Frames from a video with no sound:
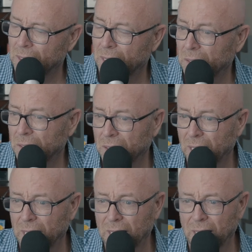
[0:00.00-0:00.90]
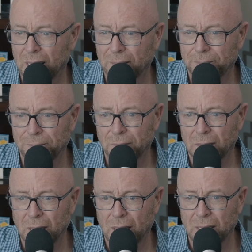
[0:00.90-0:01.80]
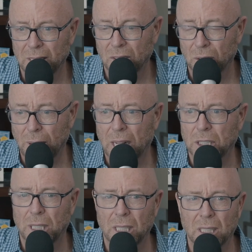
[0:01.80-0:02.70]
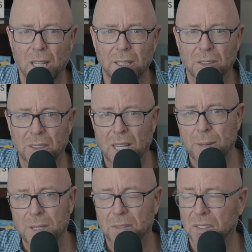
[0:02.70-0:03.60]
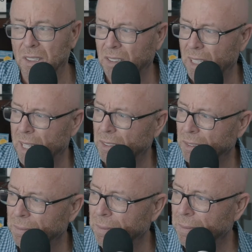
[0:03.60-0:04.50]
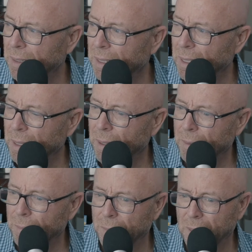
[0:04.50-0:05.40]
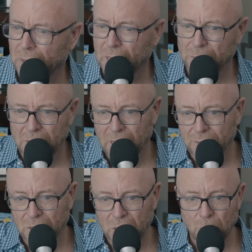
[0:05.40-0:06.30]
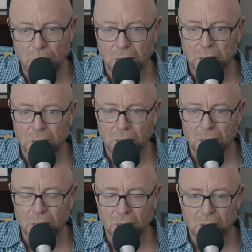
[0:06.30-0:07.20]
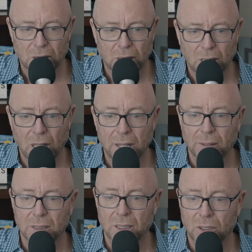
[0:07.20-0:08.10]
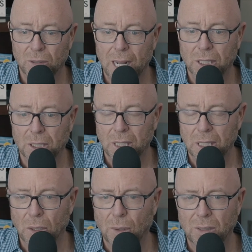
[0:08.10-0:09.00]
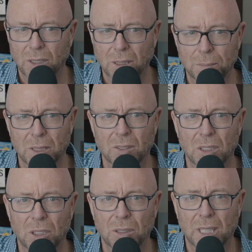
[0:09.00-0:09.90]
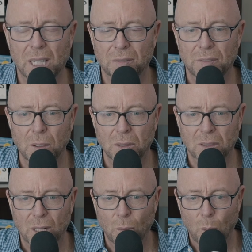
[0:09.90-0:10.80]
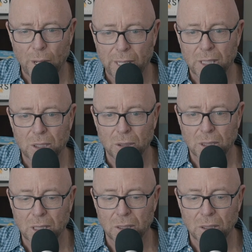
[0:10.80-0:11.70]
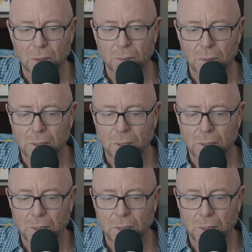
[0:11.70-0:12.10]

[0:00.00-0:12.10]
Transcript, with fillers: you know, just like um, I think distraction and clutter is the enemy of success like when you have too much clutter and distraction and noise in your business, you can't focus on what it is you can do.